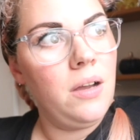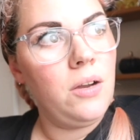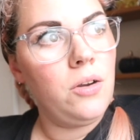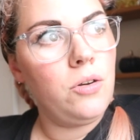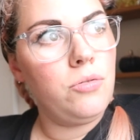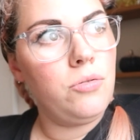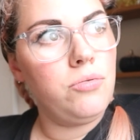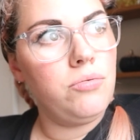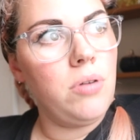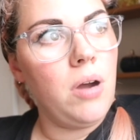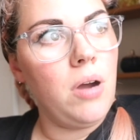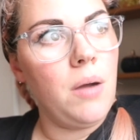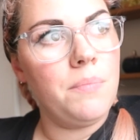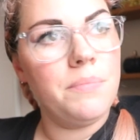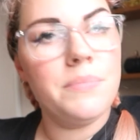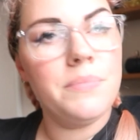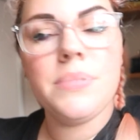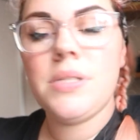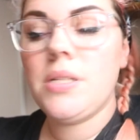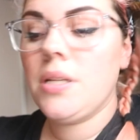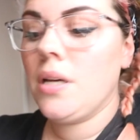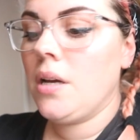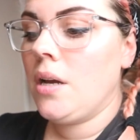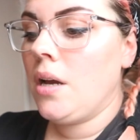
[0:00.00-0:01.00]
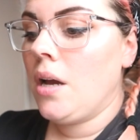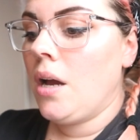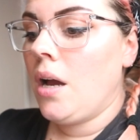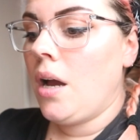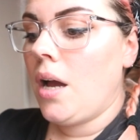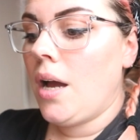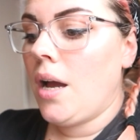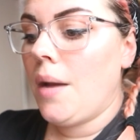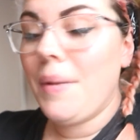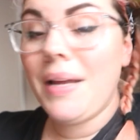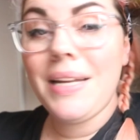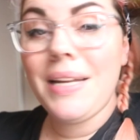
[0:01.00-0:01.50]
Crumbs.
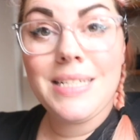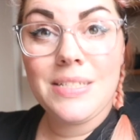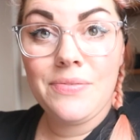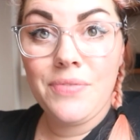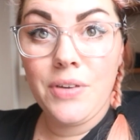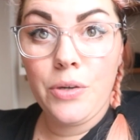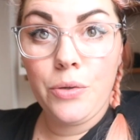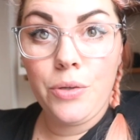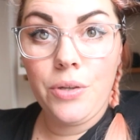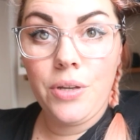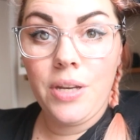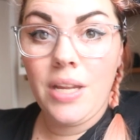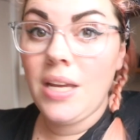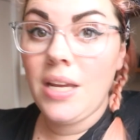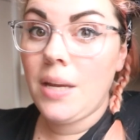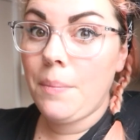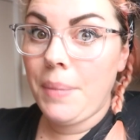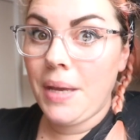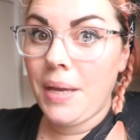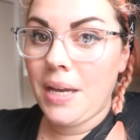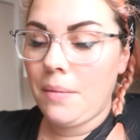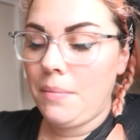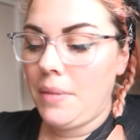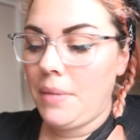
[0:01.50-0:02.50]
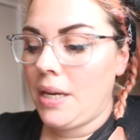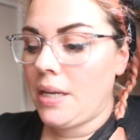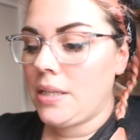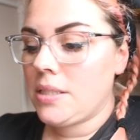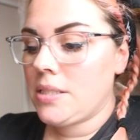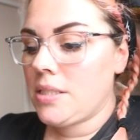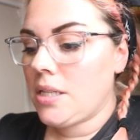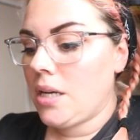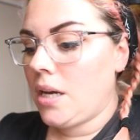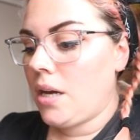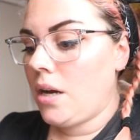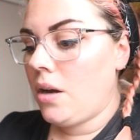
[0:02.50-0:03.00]
And it's Feel Unique Pick a Mix.